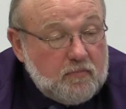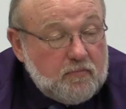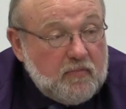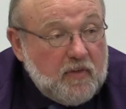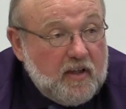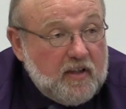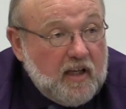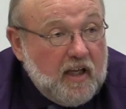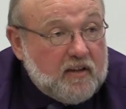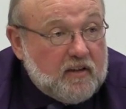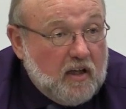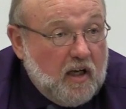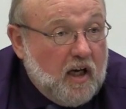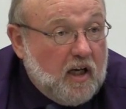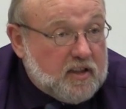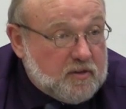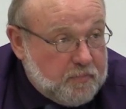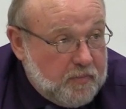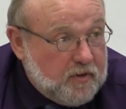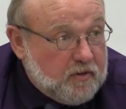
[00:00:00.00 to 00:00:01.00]
At the
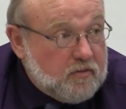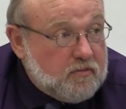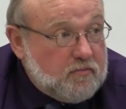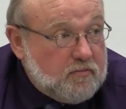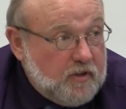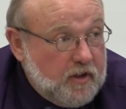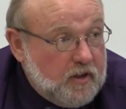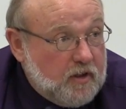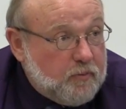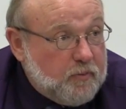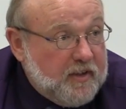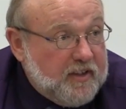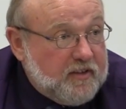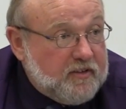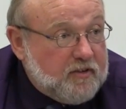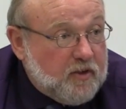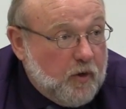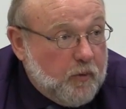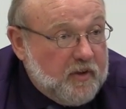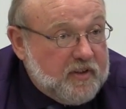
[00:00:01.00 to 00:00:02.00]
hospital,
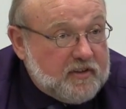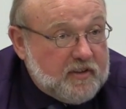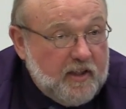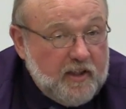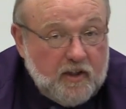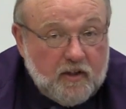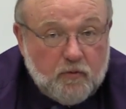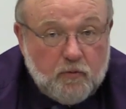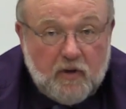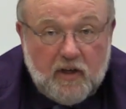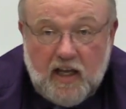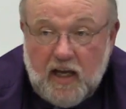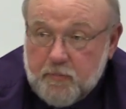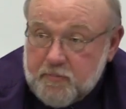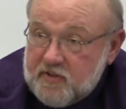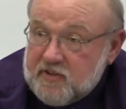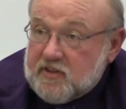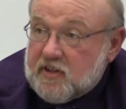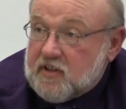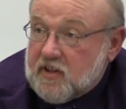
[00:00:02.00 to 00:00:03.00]
we always say, what
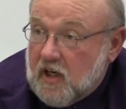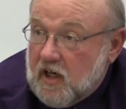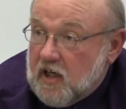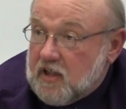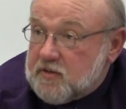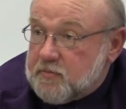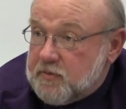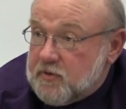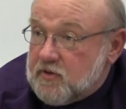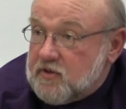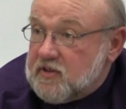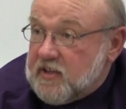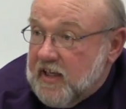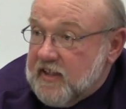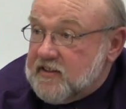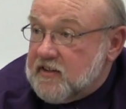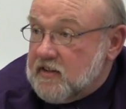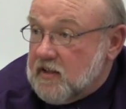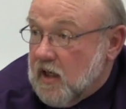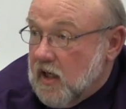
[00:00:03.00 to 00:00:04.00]
happens at the hospital
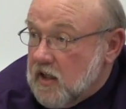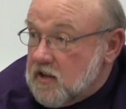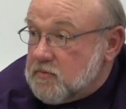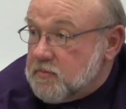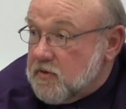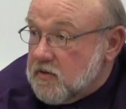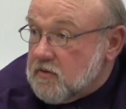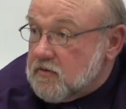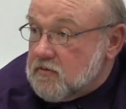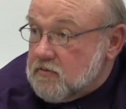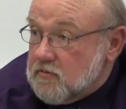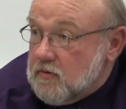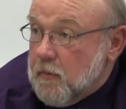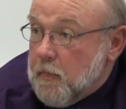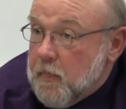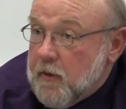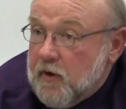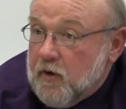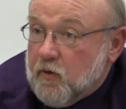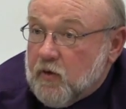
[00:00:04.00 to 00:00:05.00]
stays at the hospital.
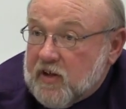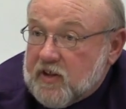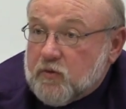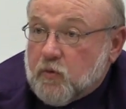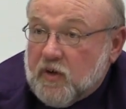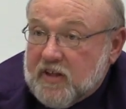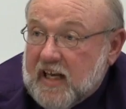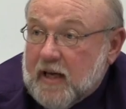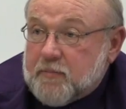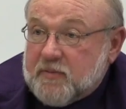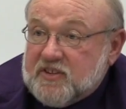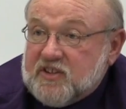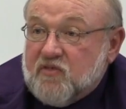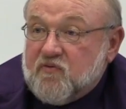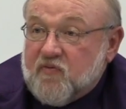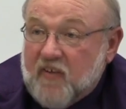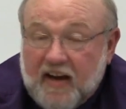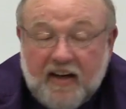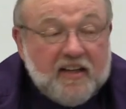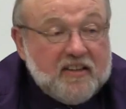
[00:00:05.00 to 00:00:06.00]
Like what happens
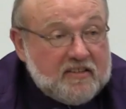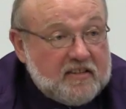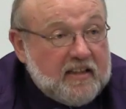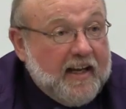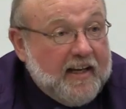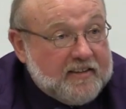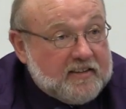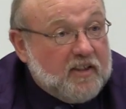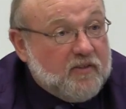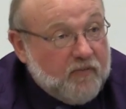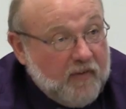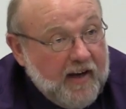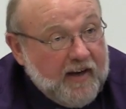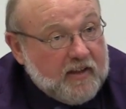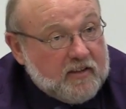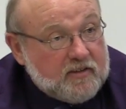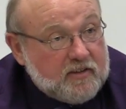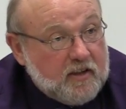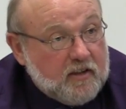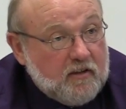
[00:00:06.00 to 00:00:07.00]
in Vegas stays in
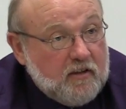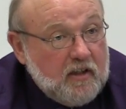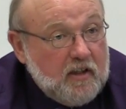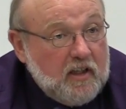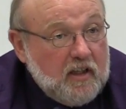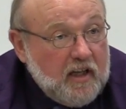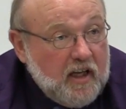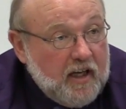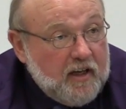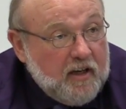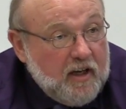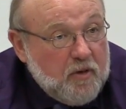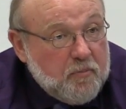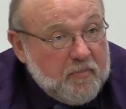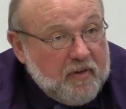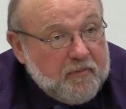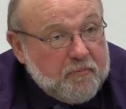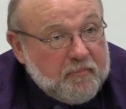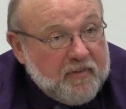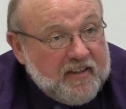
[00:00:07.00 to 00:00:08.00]
Vegas,
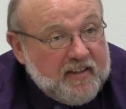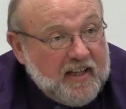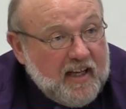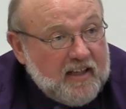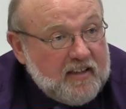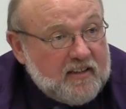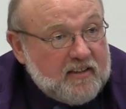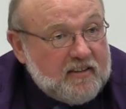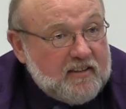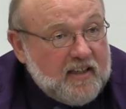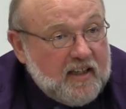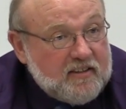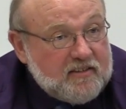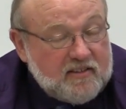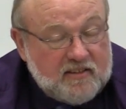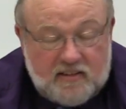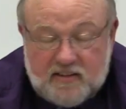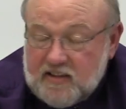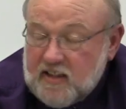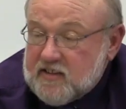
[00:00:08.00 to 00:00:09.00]
But
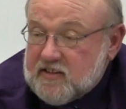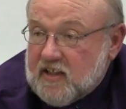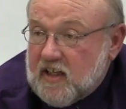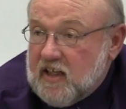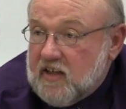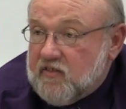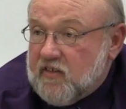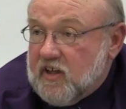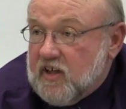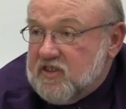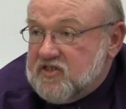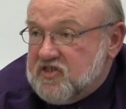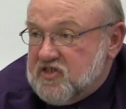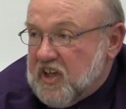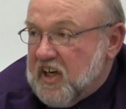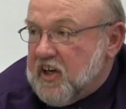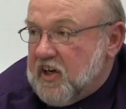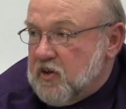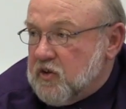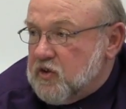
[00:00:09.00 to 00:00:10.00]
that's kind of a
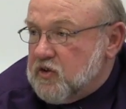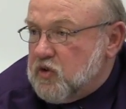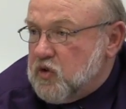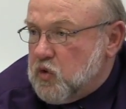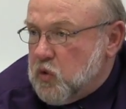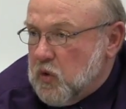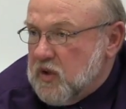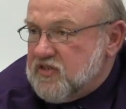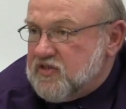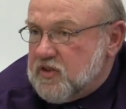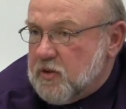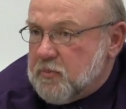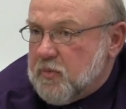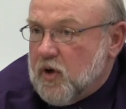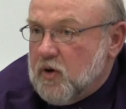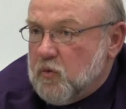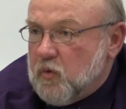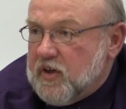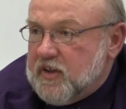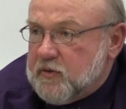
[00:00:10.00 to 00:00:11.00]
secular twist
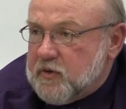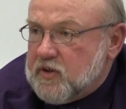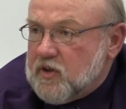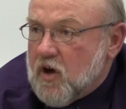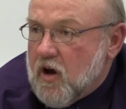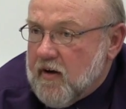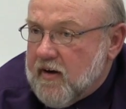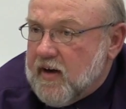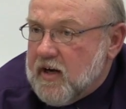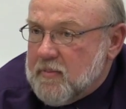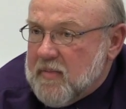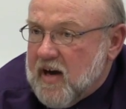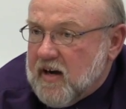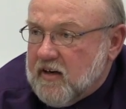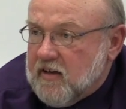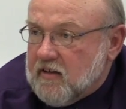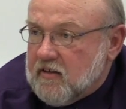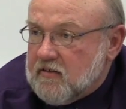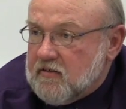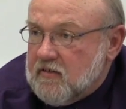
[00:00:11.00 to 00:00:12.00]
upon what we're talking about
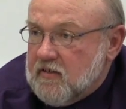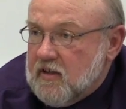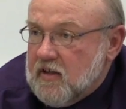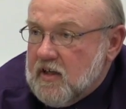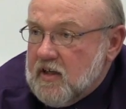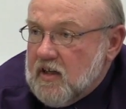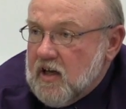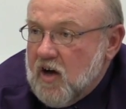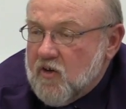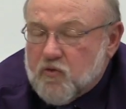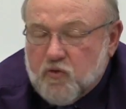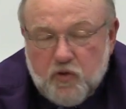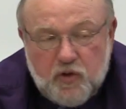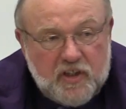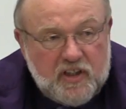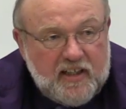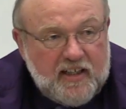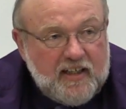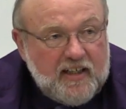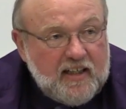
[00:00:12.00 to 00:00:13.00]
here, of
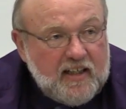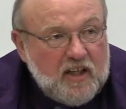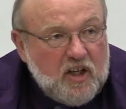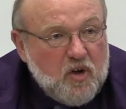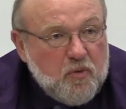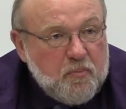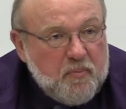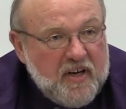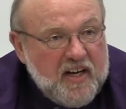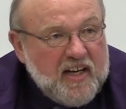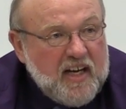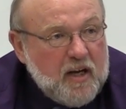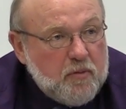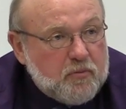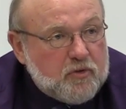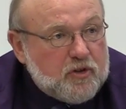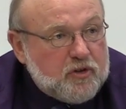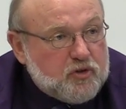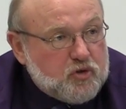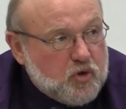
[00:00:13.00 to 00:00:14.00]
really being
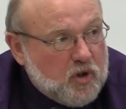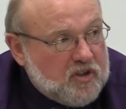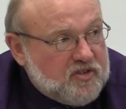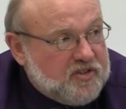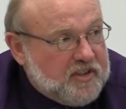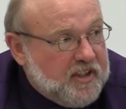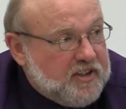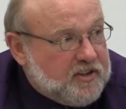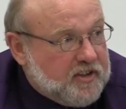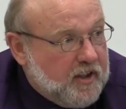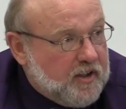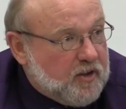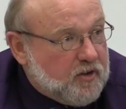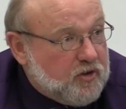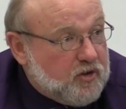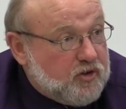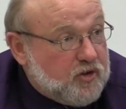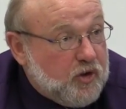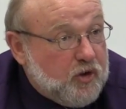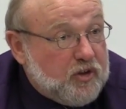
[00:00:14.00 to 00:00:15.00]
able to trust each
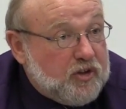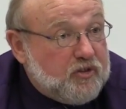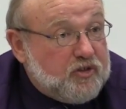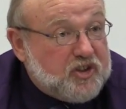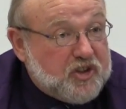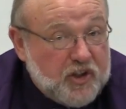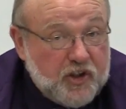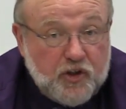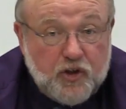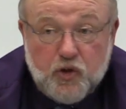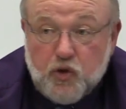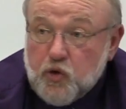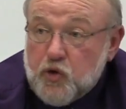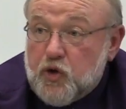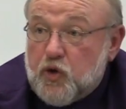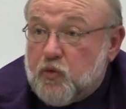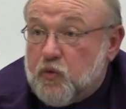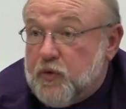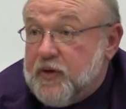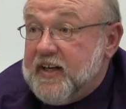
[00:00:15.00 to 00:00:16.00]
other so you can share who
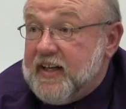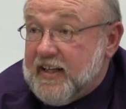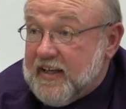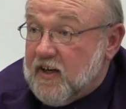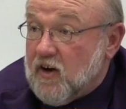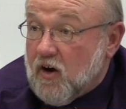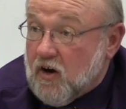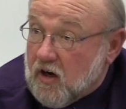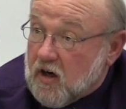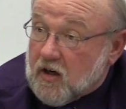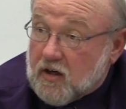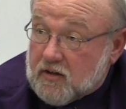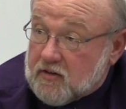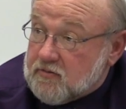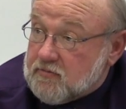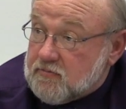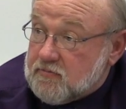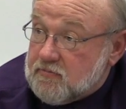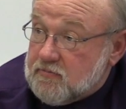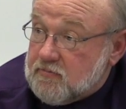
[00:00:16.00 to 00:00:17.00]
you really are
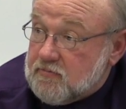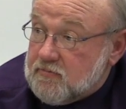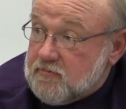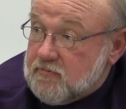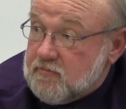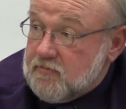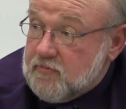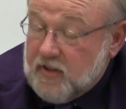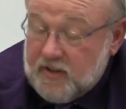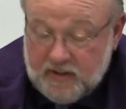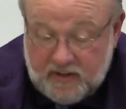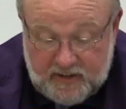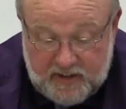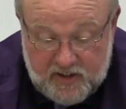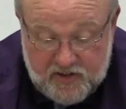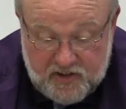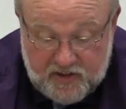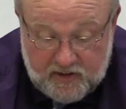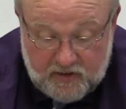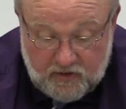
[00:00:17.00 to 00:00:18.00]
in a
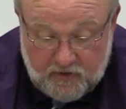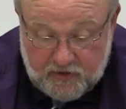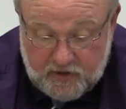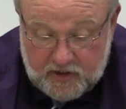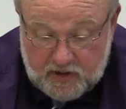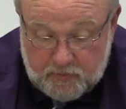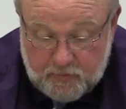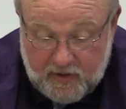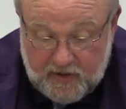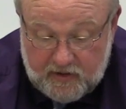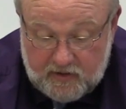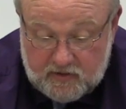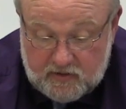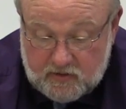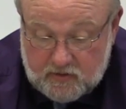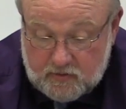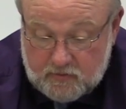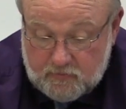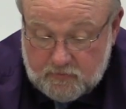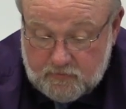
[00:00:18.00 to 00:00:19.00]
teaching and learning
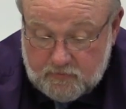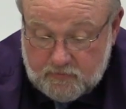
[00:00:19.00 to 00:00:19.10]
space.